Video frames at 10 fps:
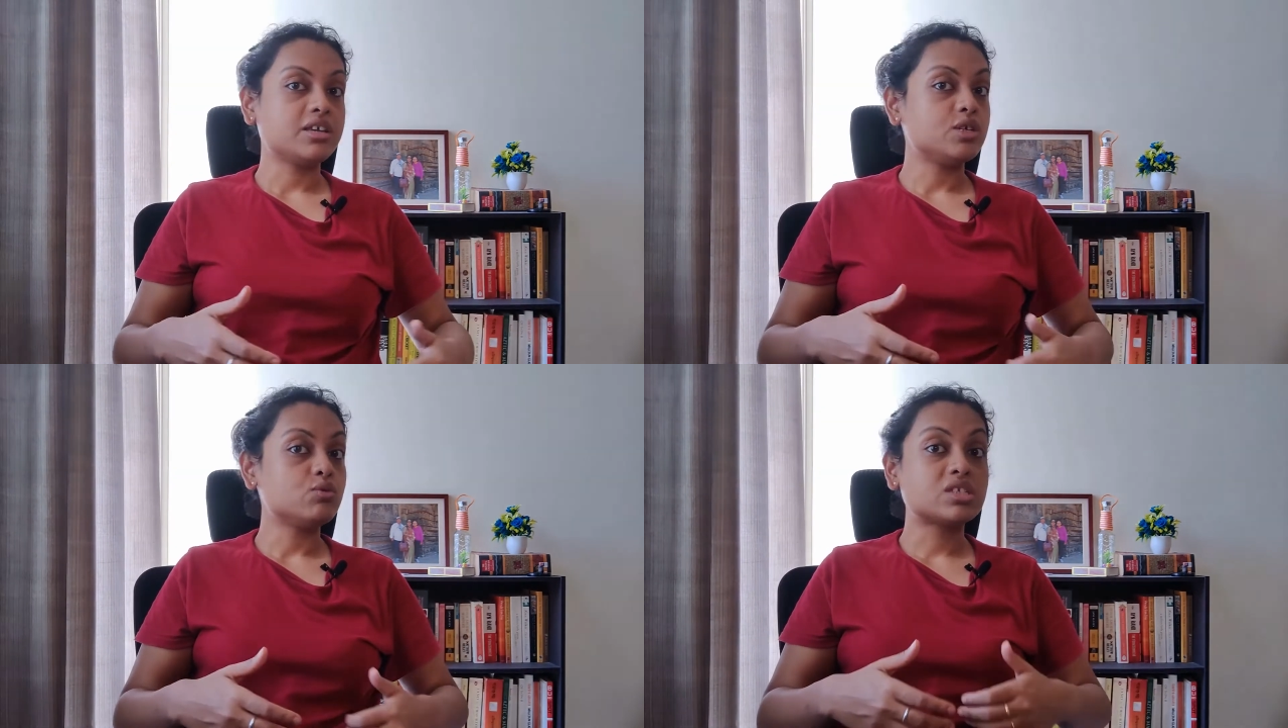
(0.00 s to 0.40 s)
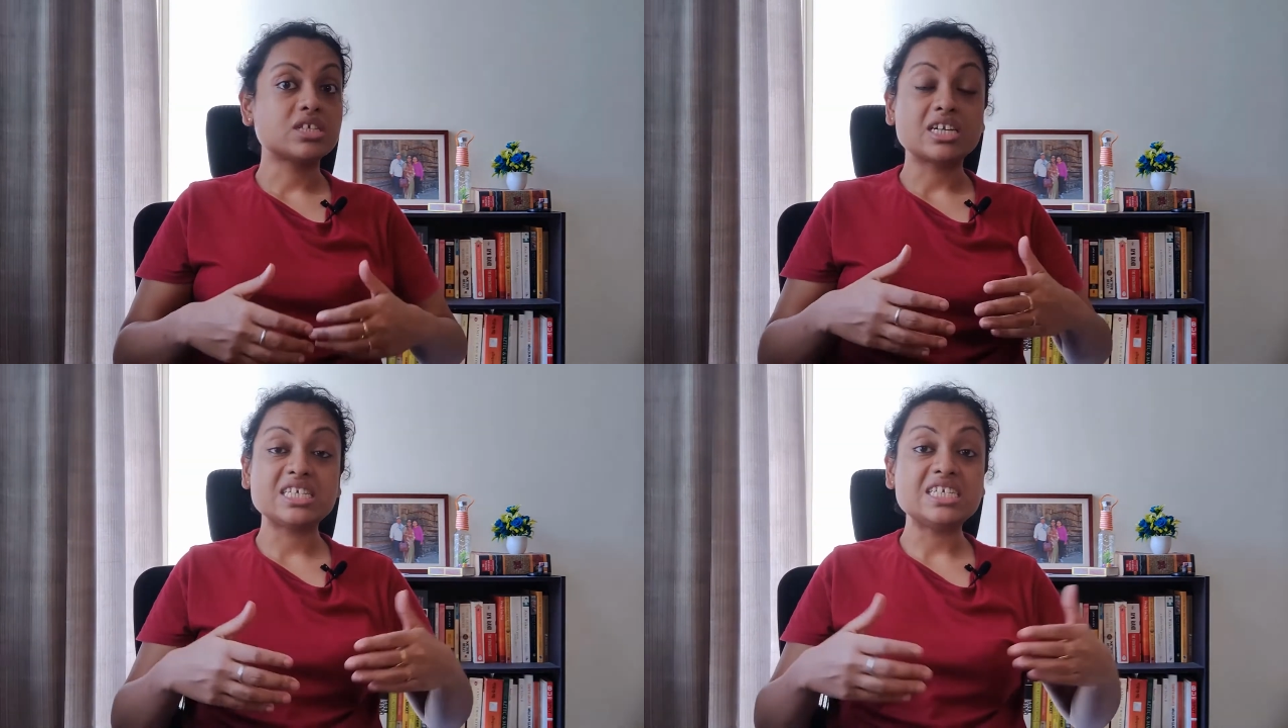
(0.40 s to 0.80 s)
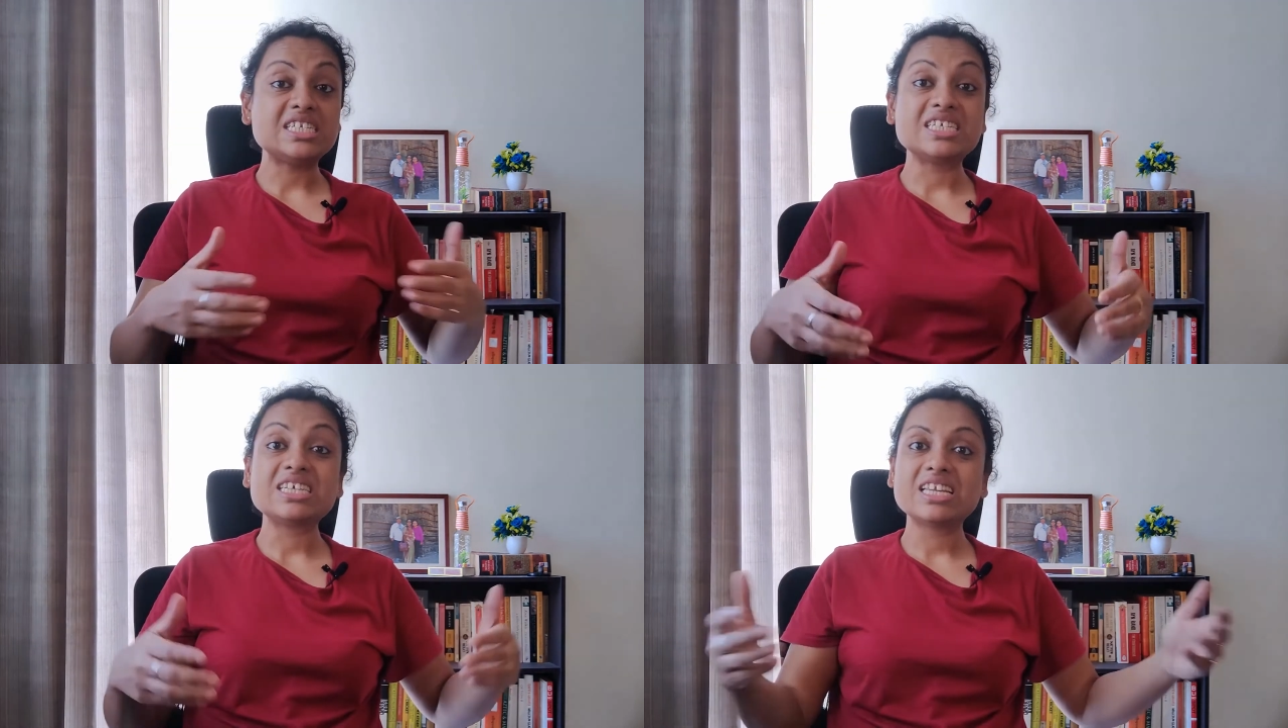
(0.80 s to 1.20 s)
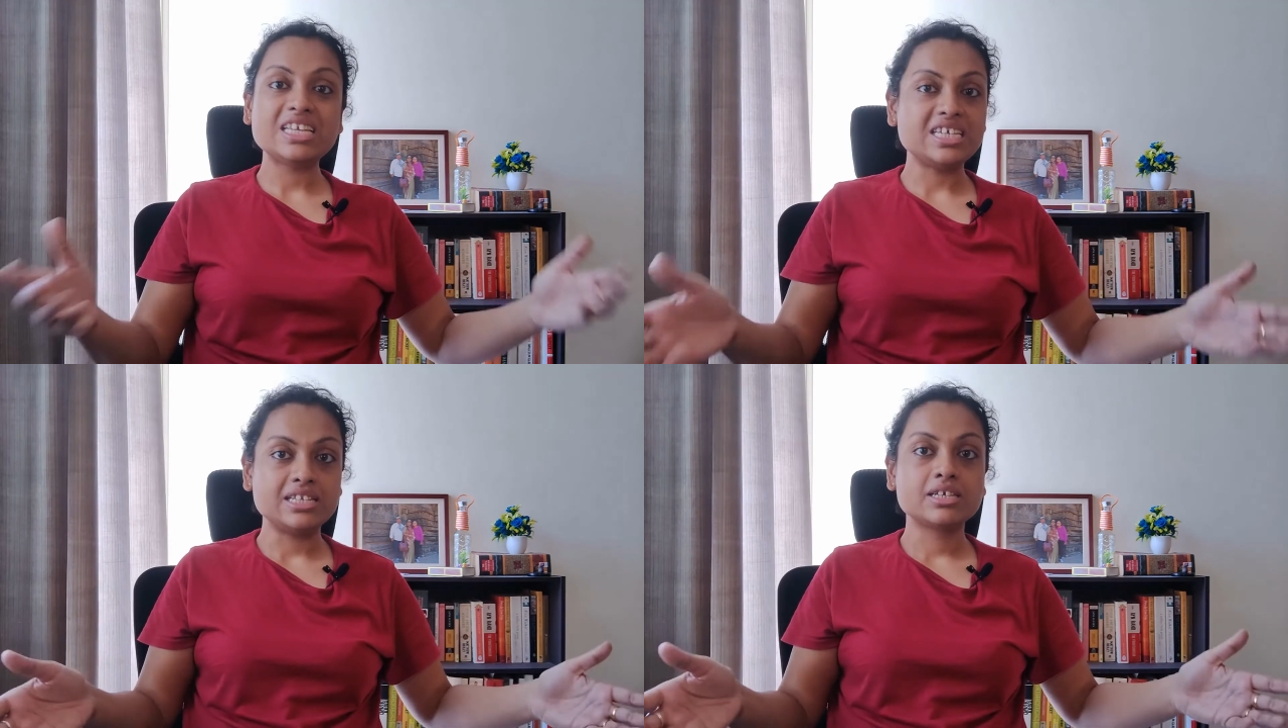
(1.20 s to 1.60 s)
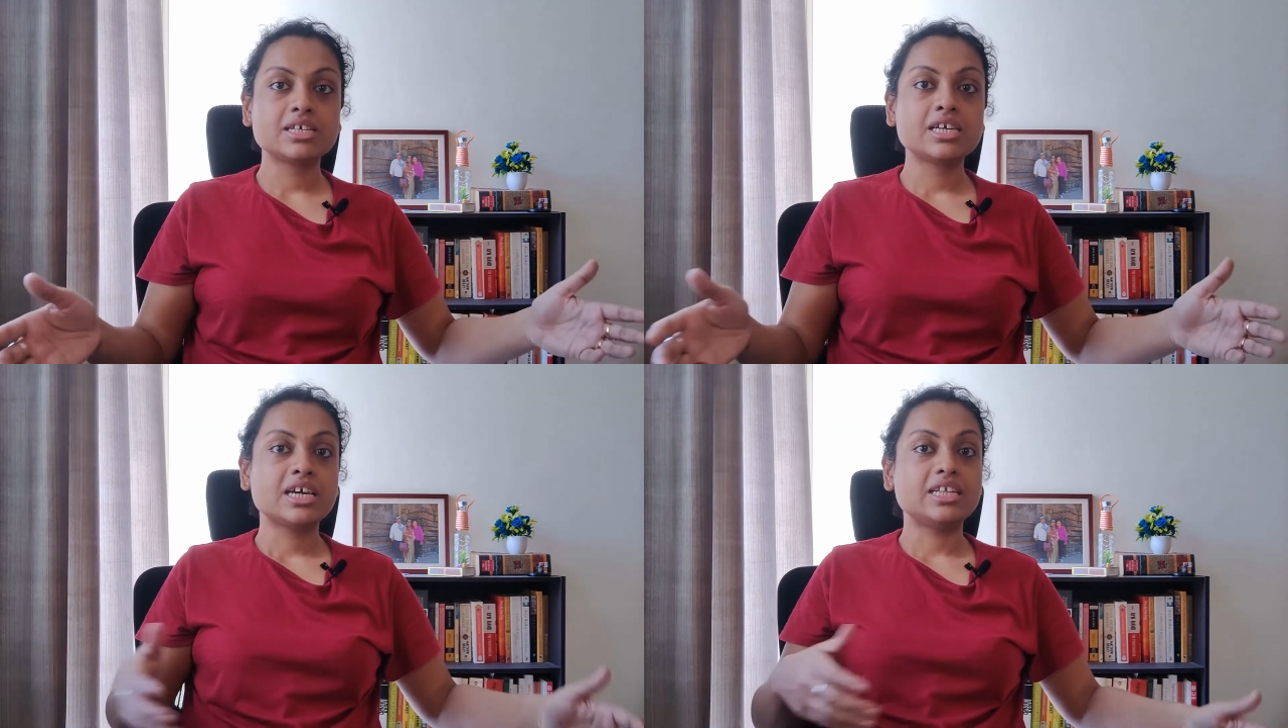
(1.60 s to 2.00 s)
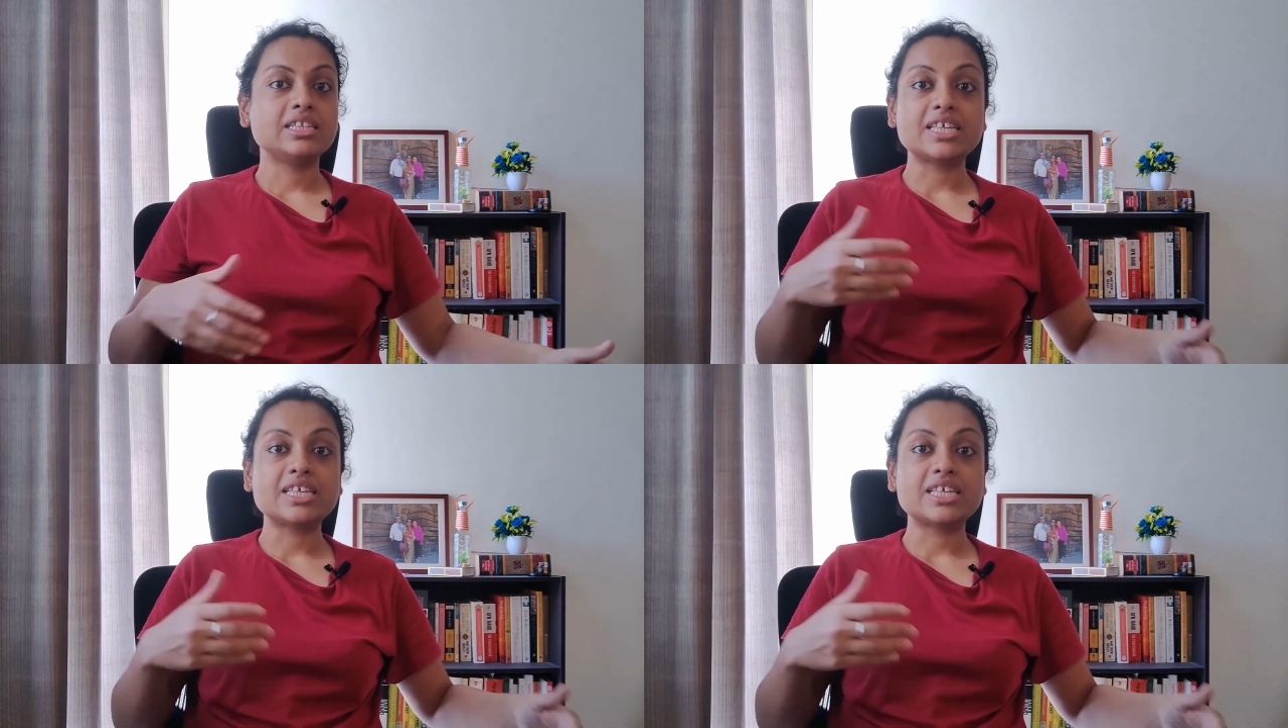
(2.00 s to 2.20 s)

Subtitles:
you start eating clean. In the